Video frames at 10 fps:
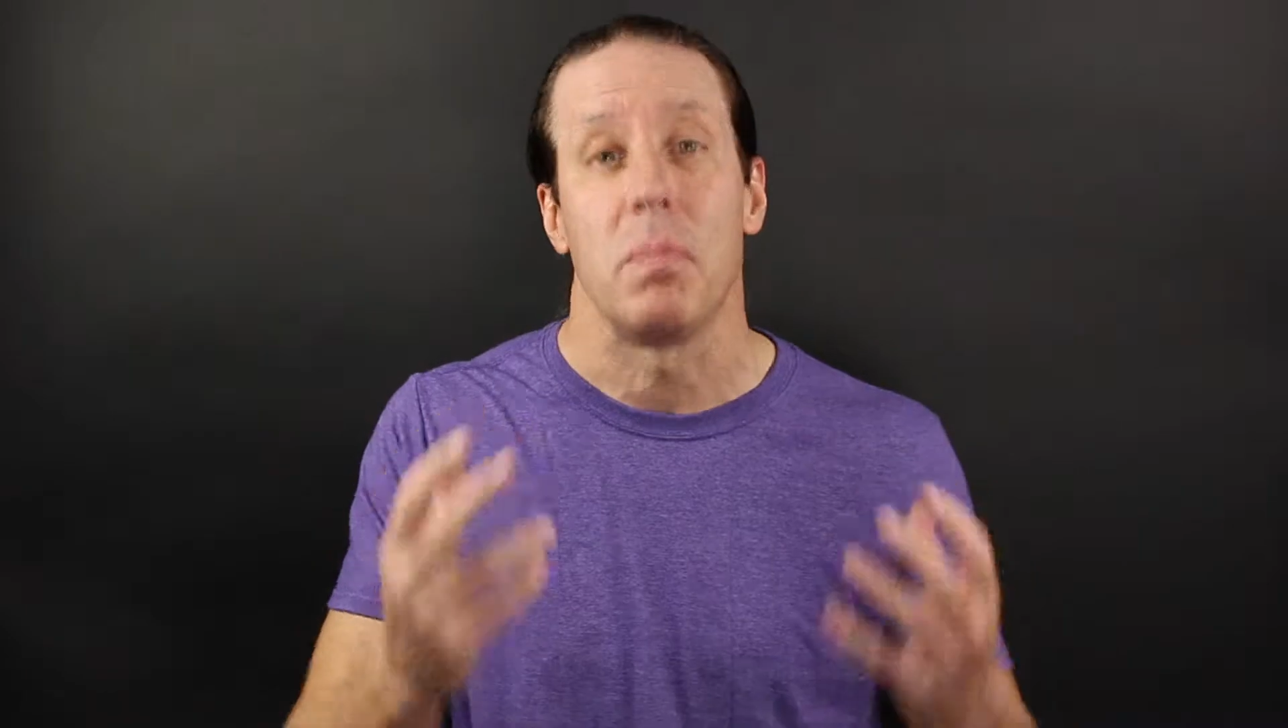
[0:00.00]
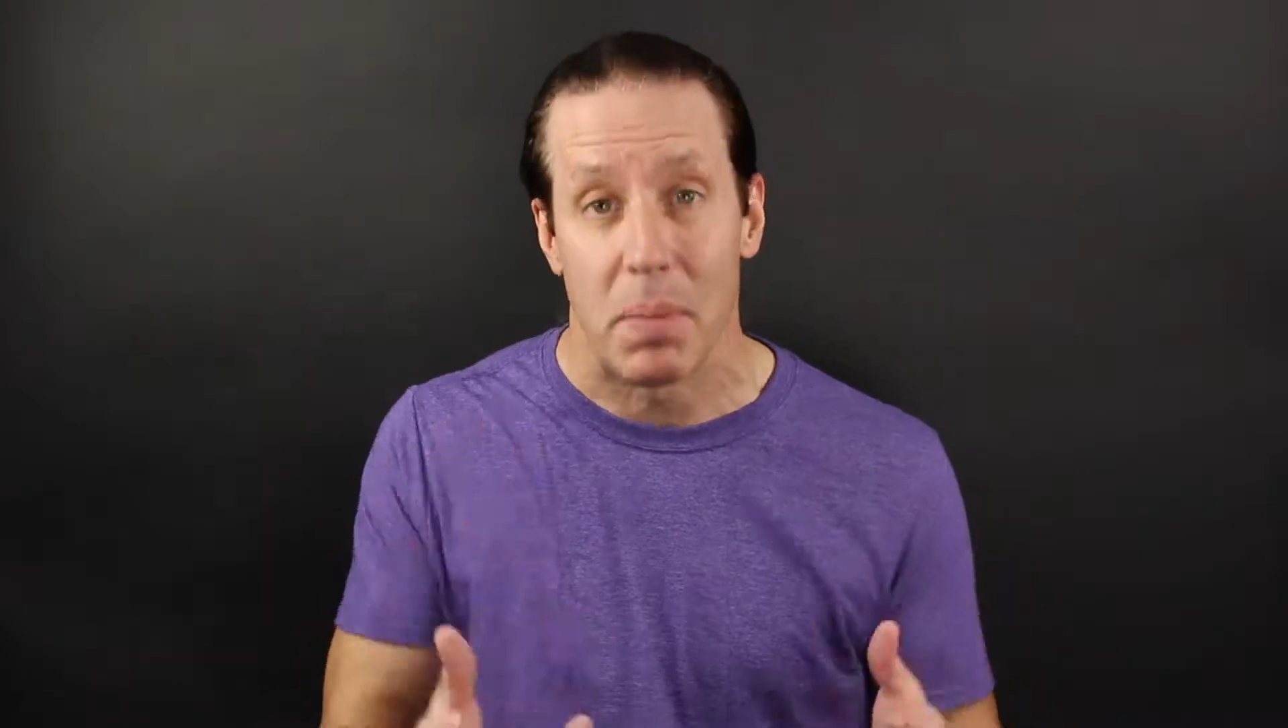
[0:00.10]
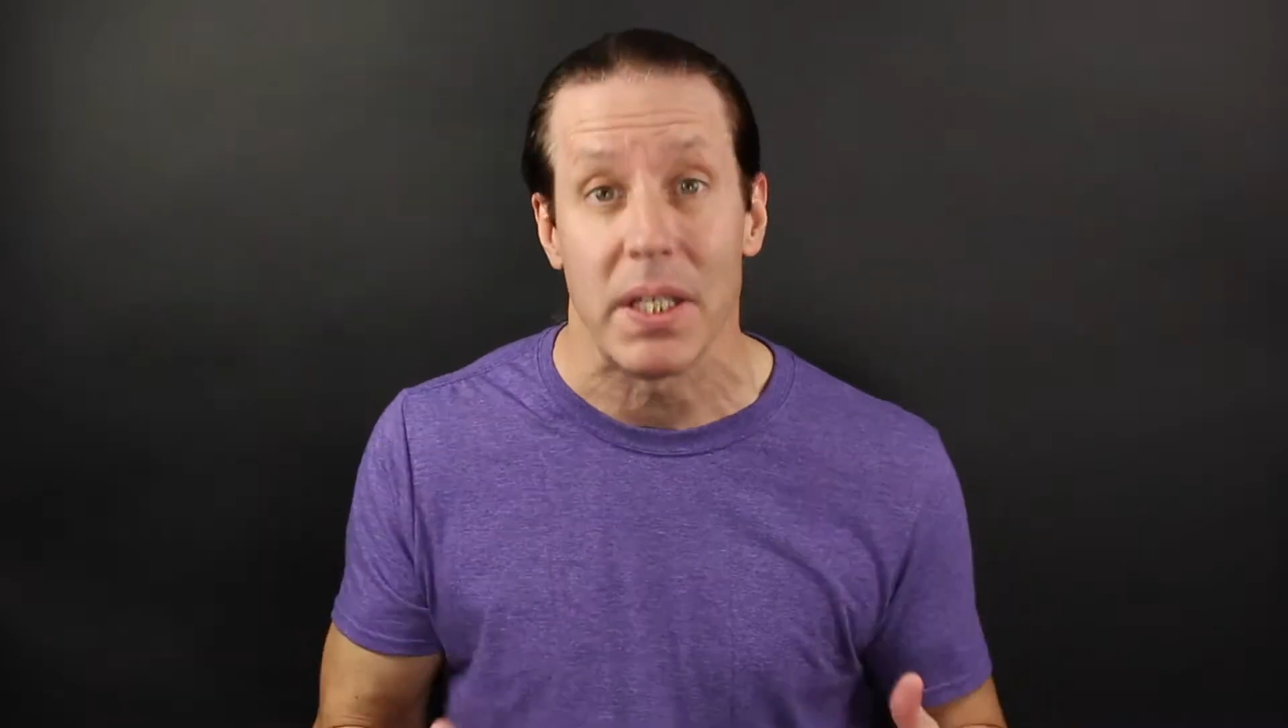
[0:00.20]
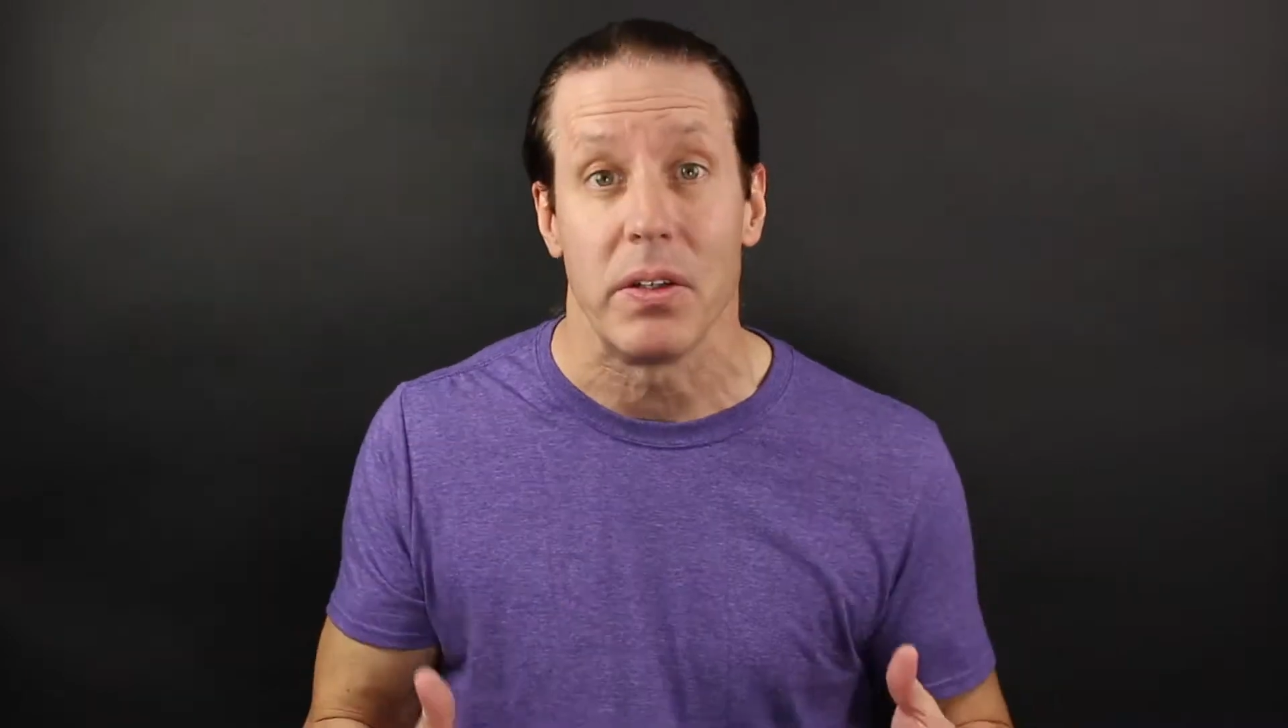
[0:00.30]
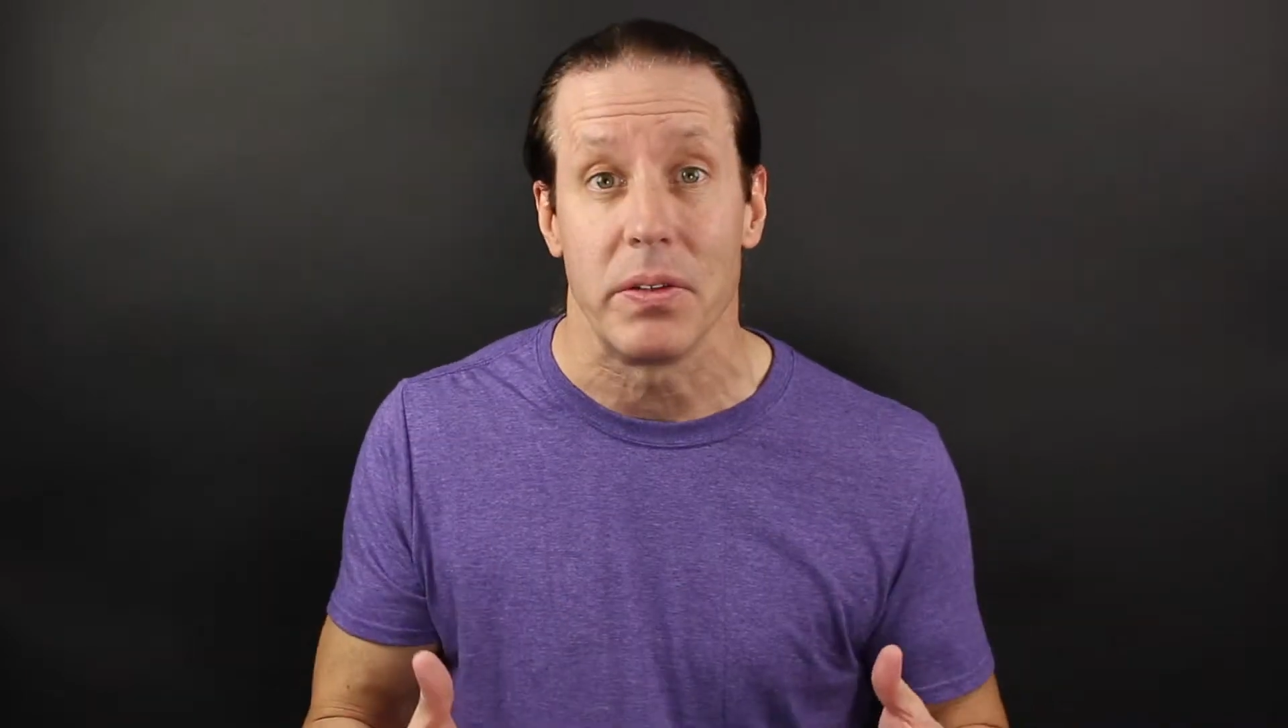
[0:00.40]

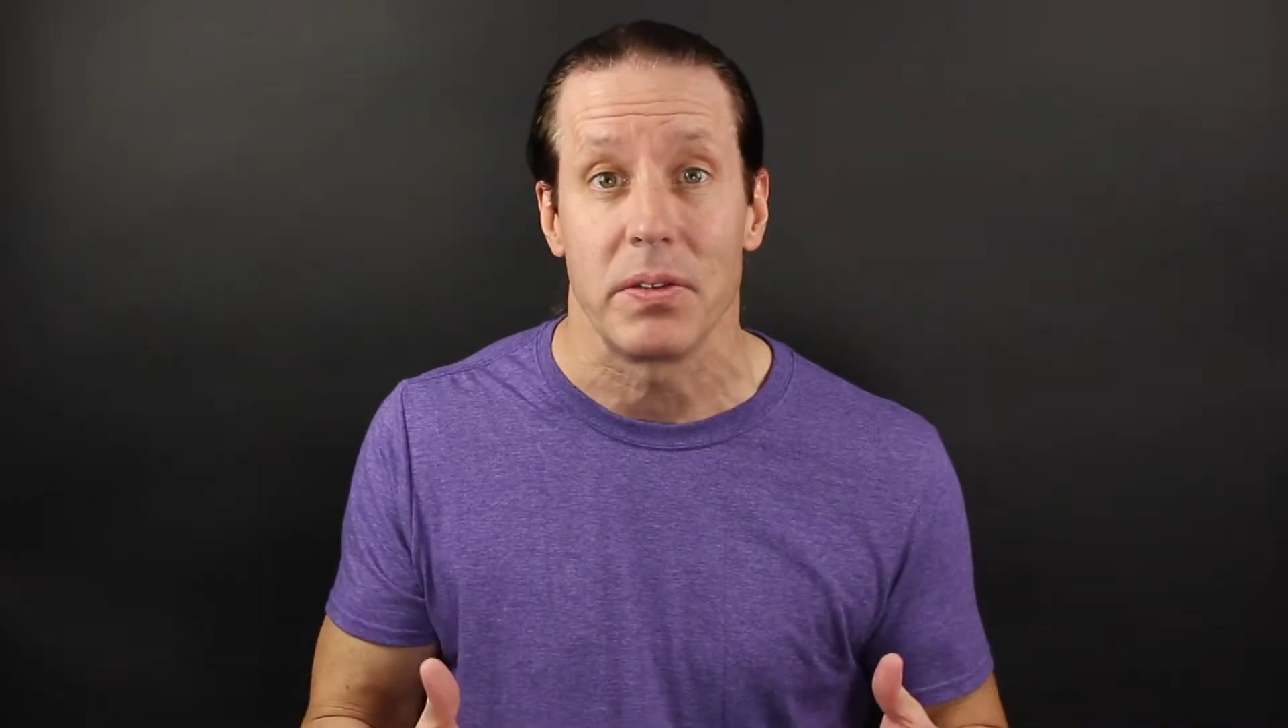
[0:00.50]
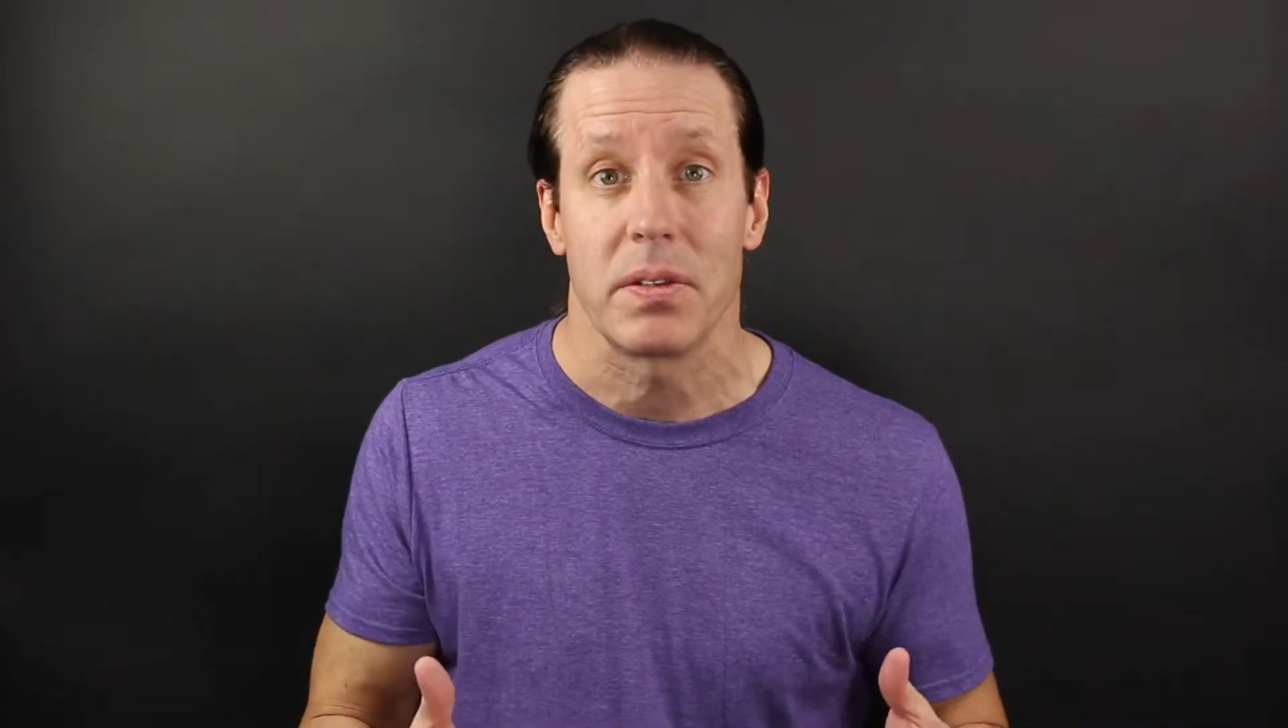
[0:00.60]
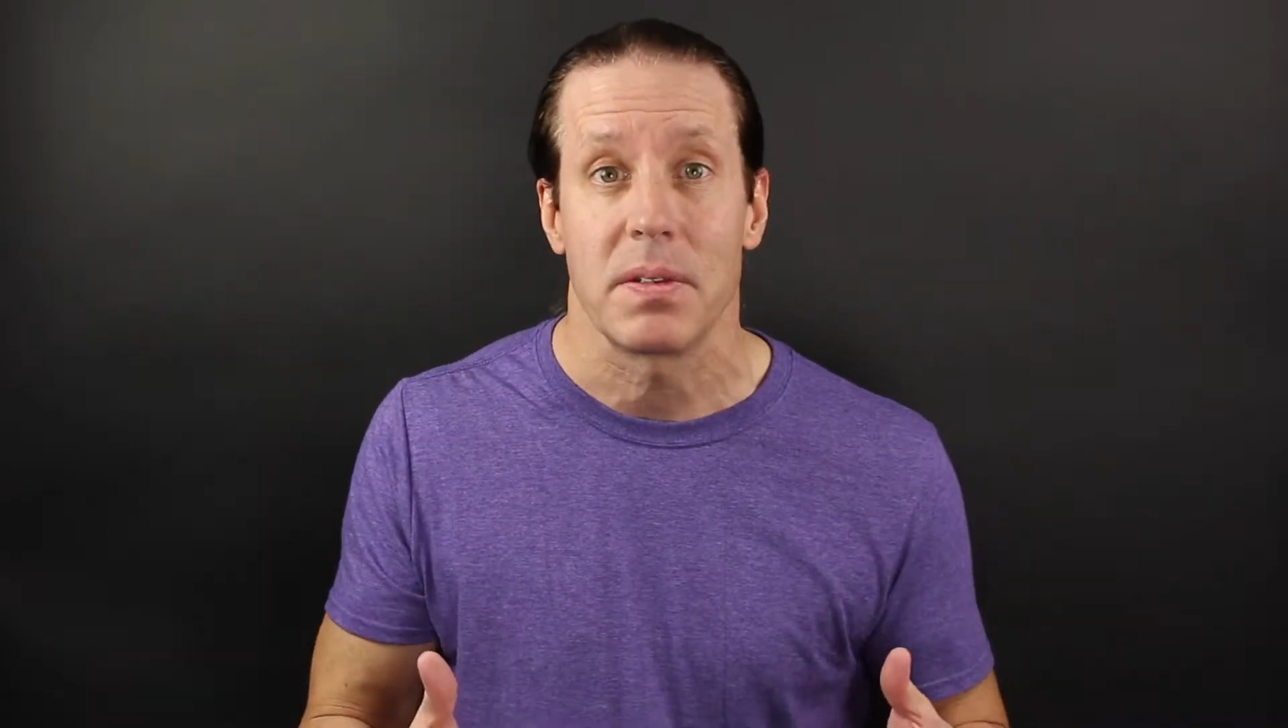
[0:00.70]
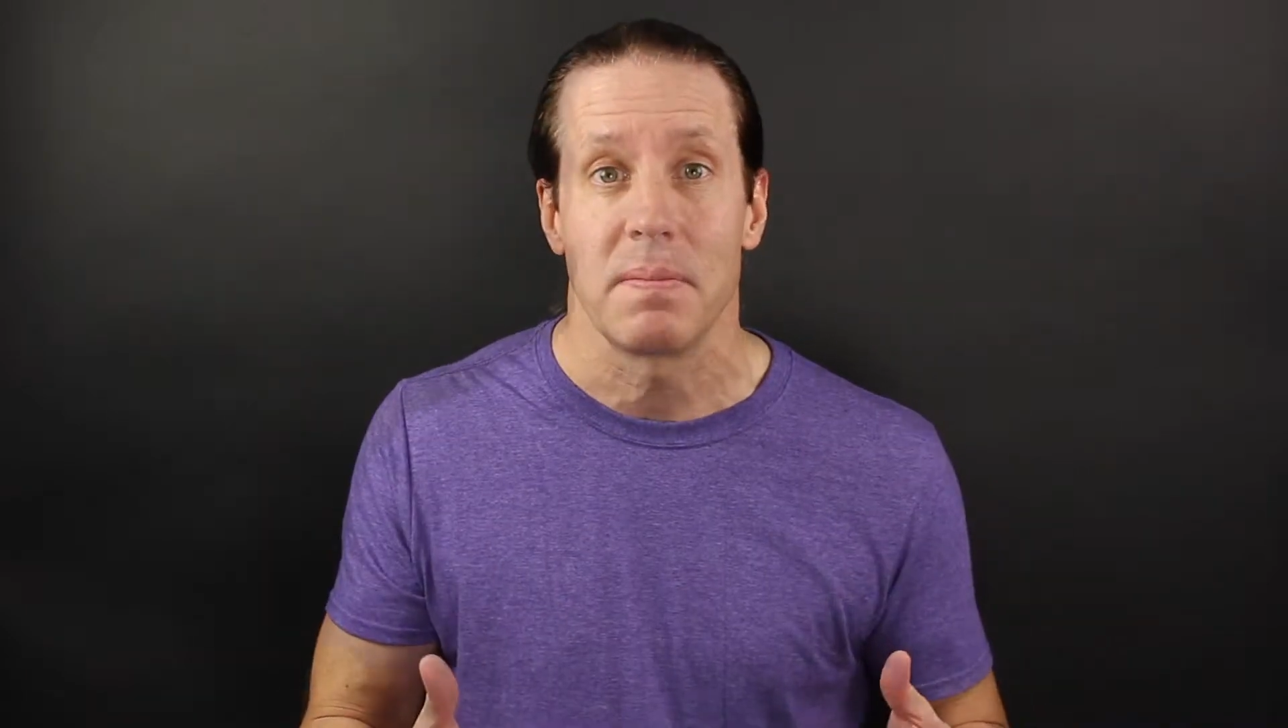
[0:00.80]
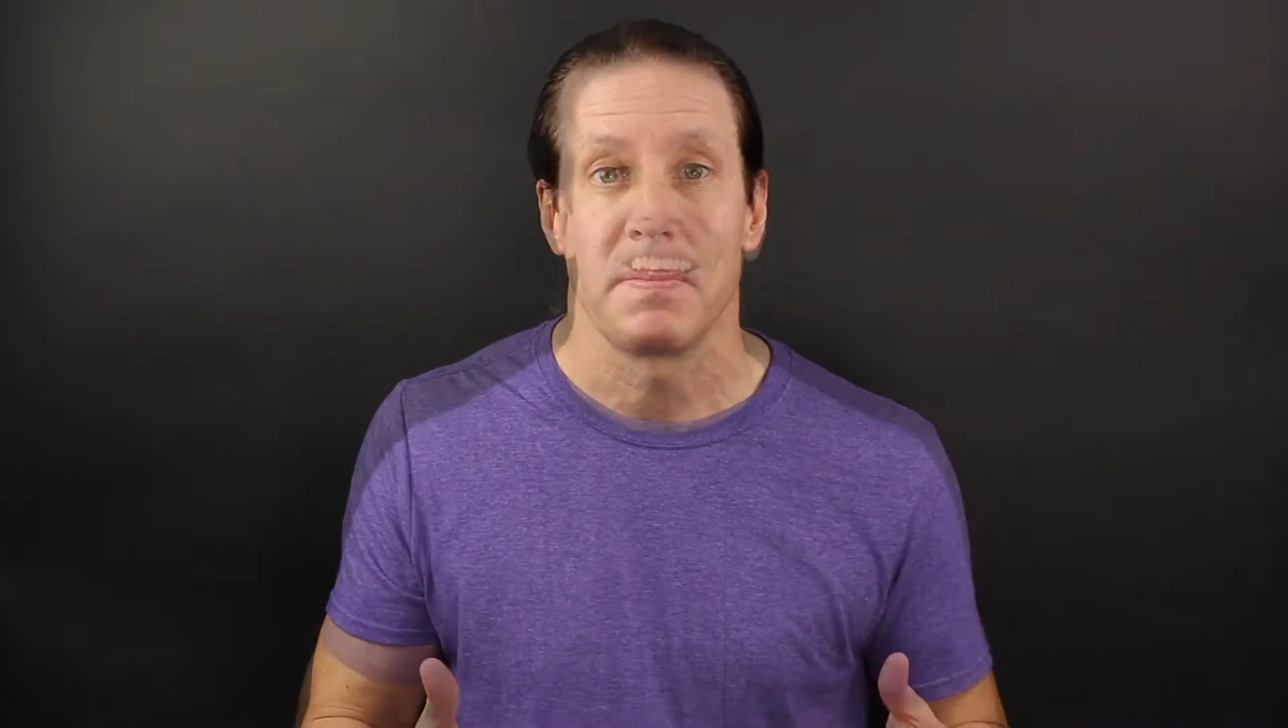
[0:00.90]

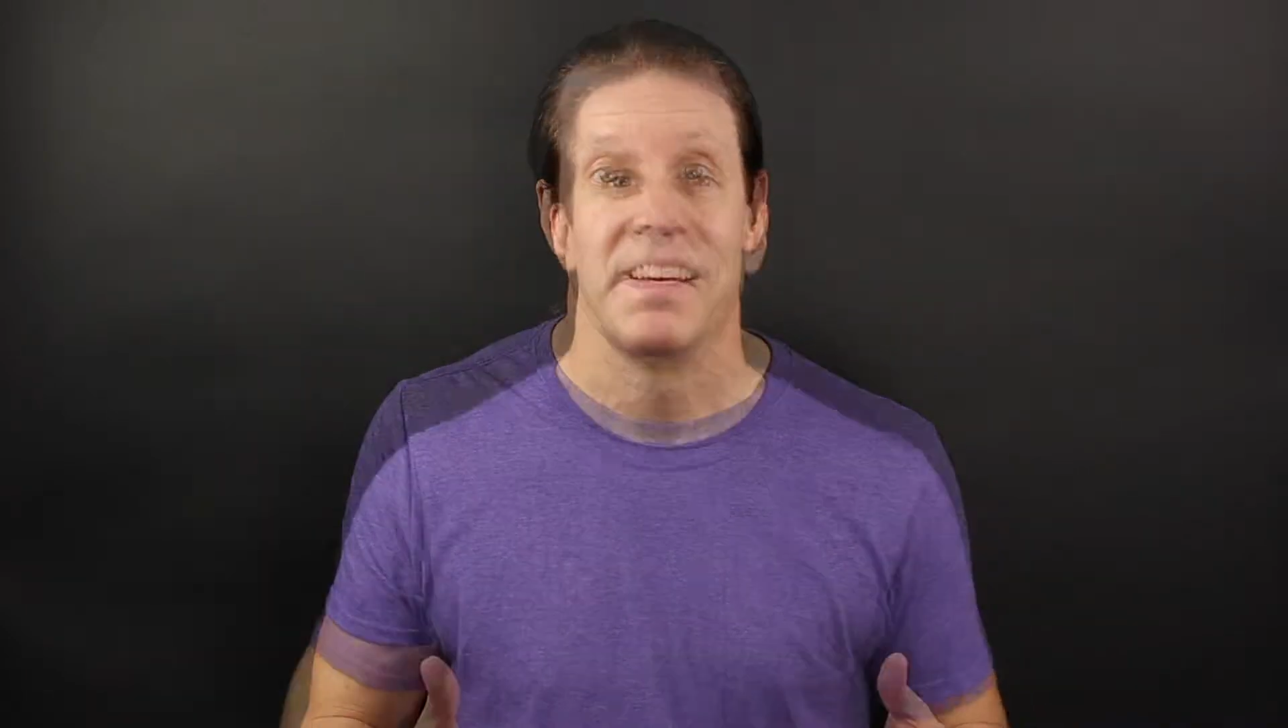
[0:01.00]
bills.